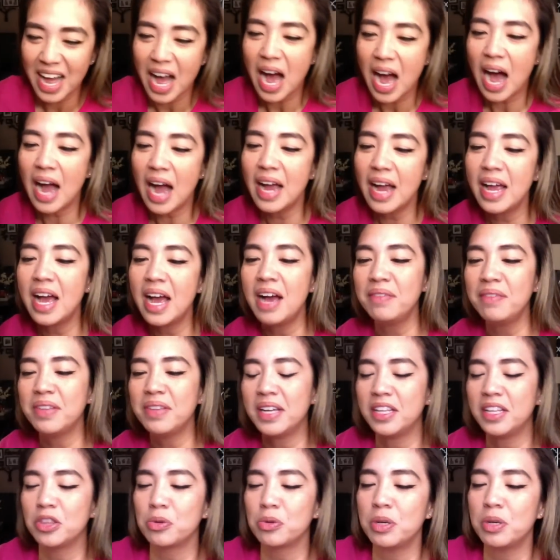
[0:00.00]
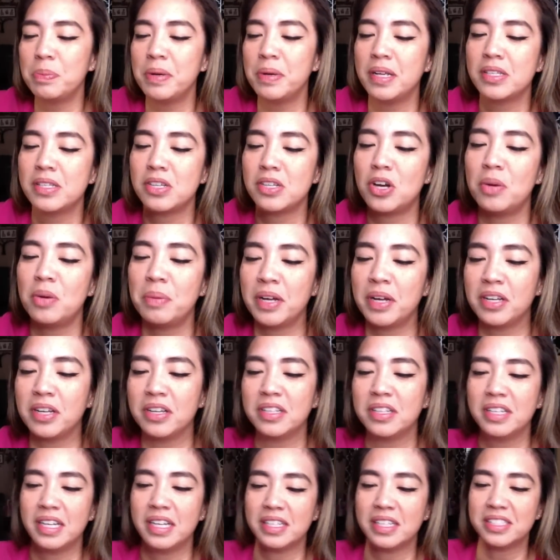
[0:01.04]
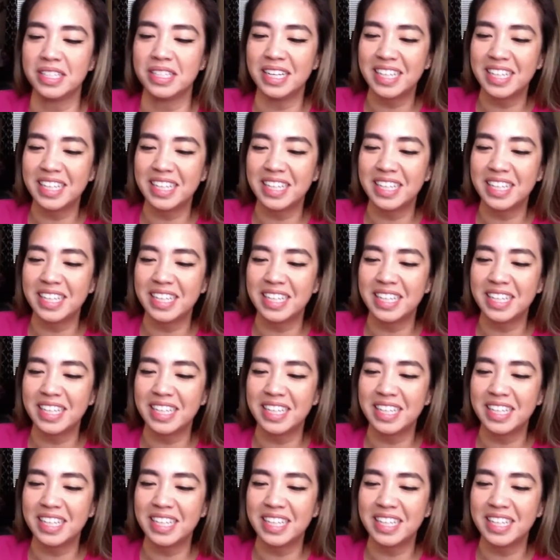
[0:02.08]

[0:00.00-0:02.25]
I have that in three prints. Oh my goodness.